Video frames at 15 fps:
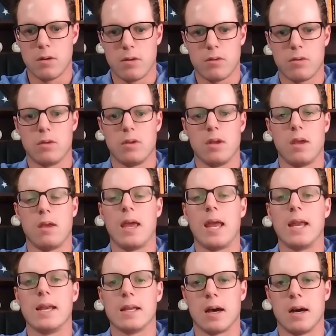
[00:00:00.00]
through the
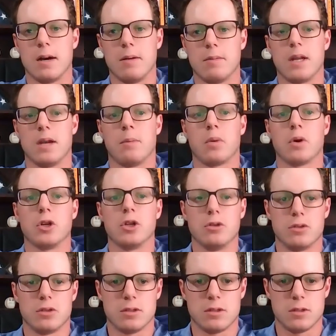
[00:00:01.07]
income that it
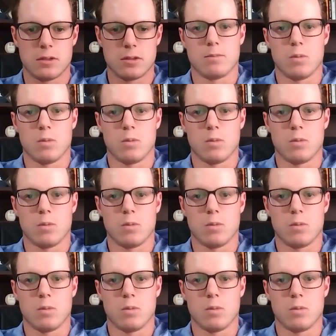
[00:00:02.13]
produces,